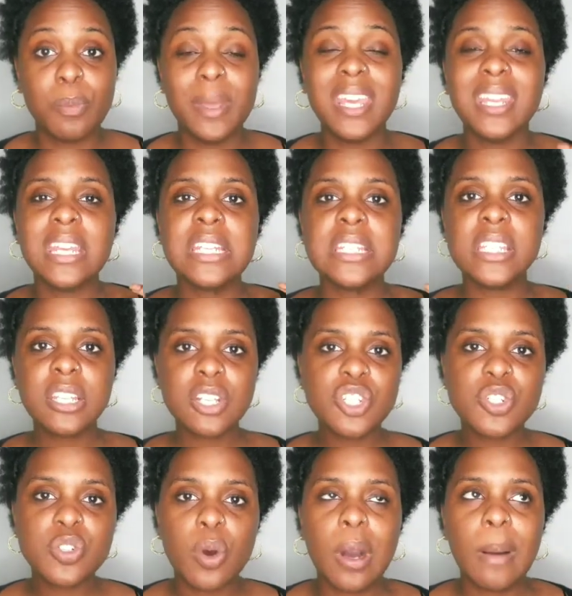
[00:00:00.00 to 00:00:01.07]
Being
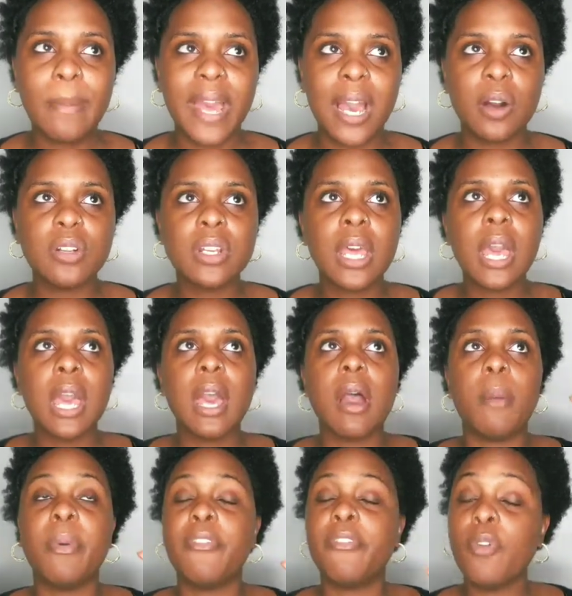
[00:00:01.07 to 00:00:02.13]
intentional about,
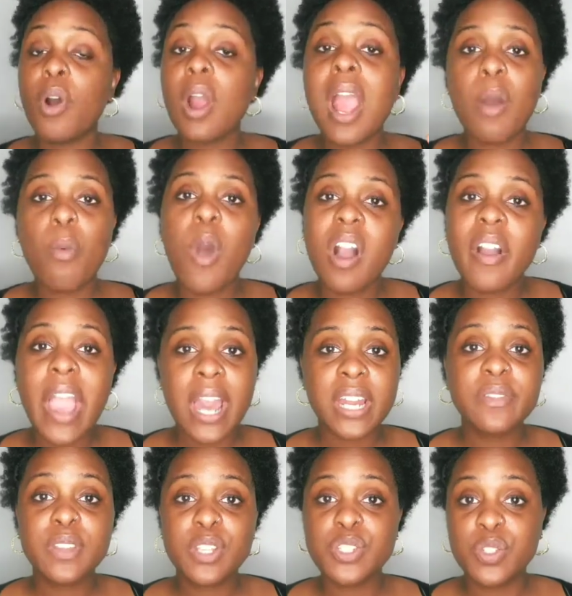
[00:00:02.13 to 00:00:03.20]
before I walk out
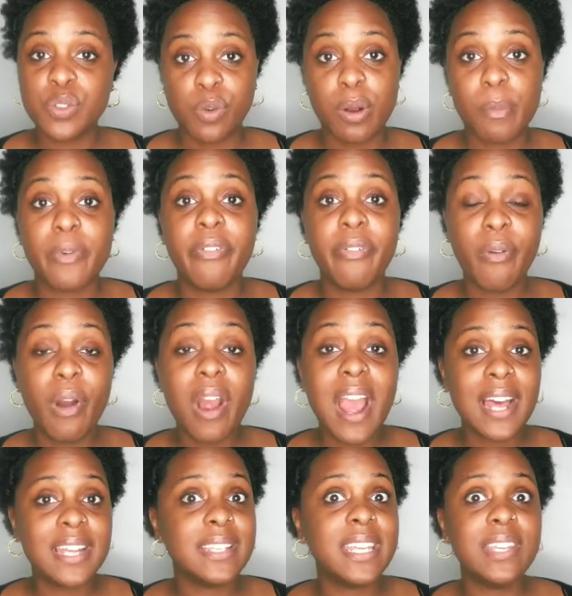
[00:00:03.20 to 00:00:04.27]
of this door, before
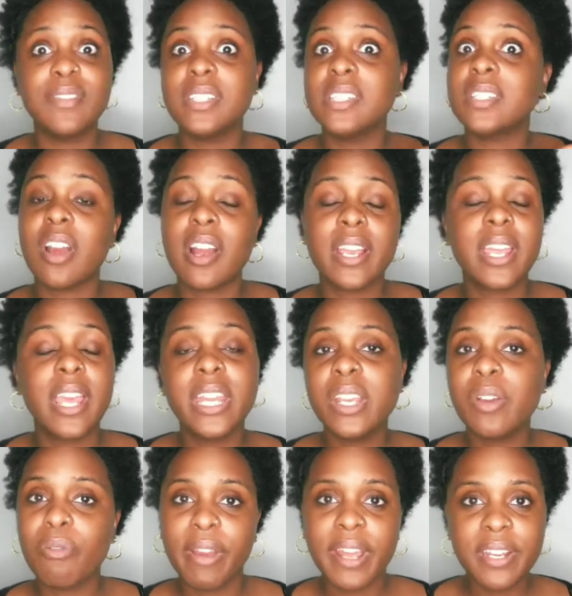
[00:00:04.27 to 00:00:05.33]
I even start
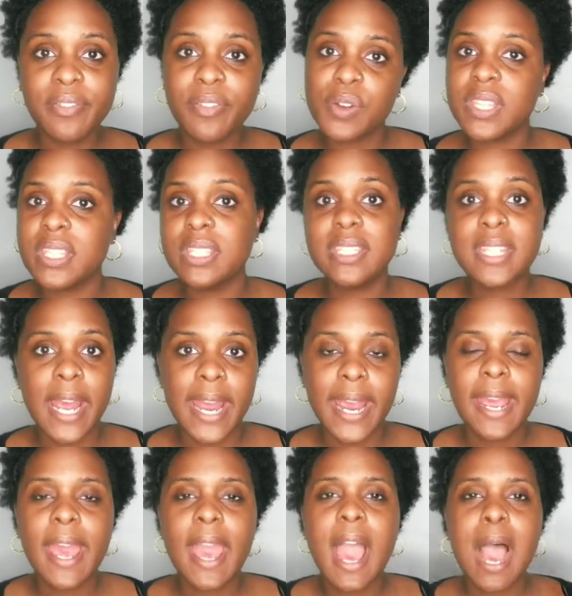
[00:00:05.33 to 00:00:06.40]
getting ready for this
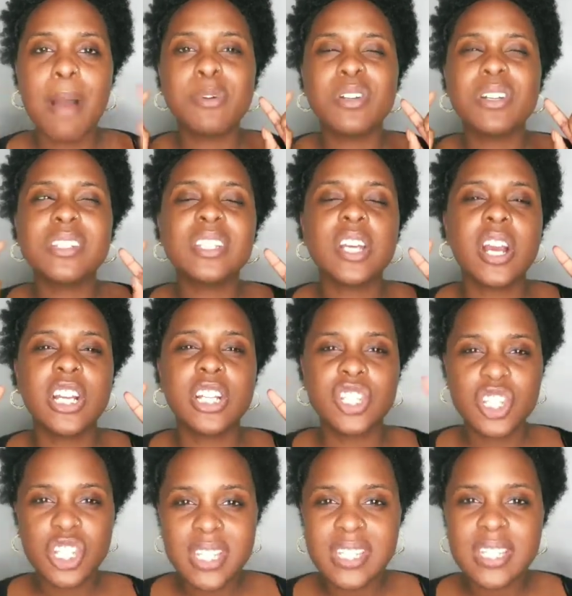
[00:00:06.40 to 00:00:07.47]
day, I'm going to start
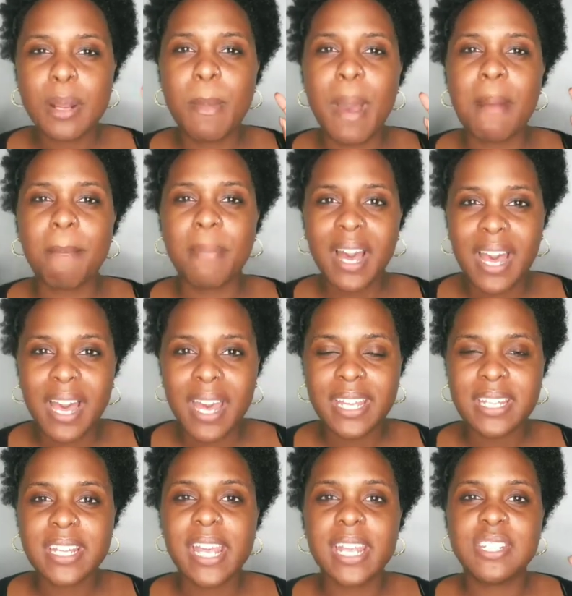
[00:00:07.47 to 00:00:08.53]
adjusting my
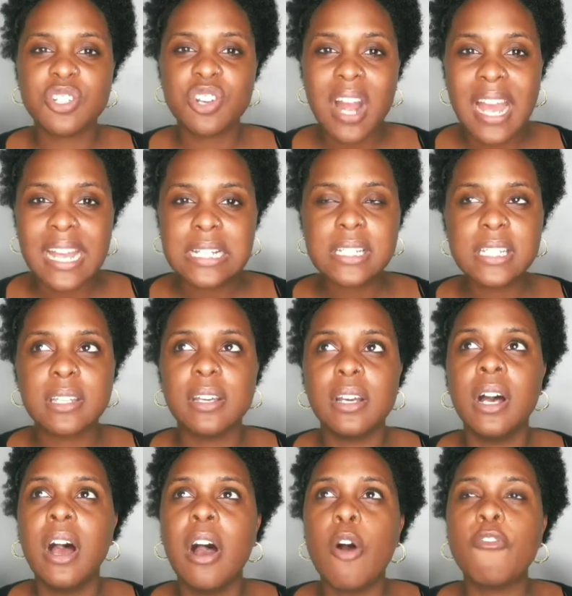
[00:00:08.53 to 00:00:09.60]
mind and trying
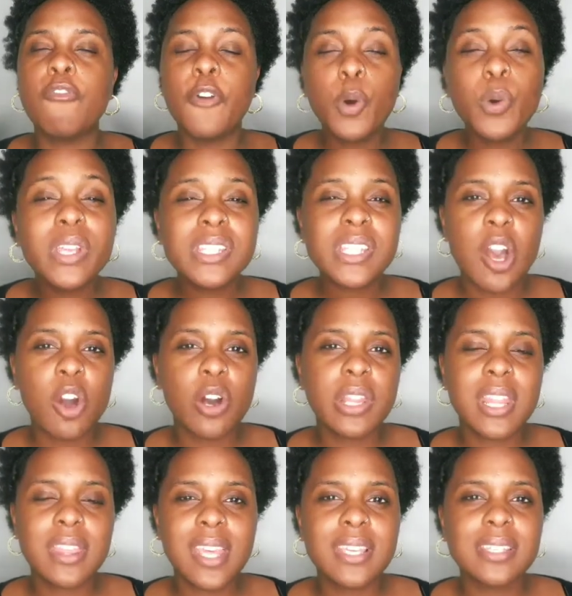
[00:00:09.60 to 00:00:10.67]
to focus
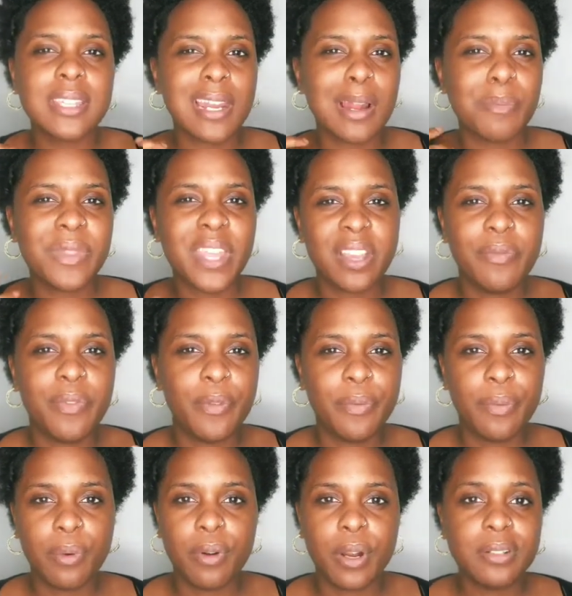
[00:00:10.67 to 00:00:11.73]
on the things that I'm thankful
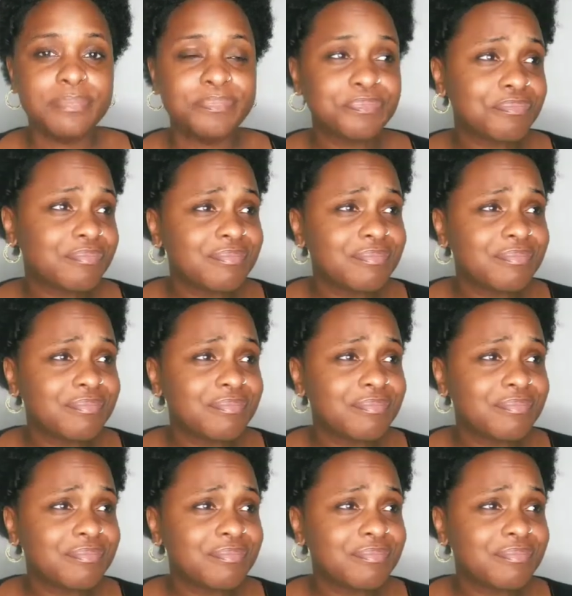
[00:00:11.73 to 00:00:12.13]
for.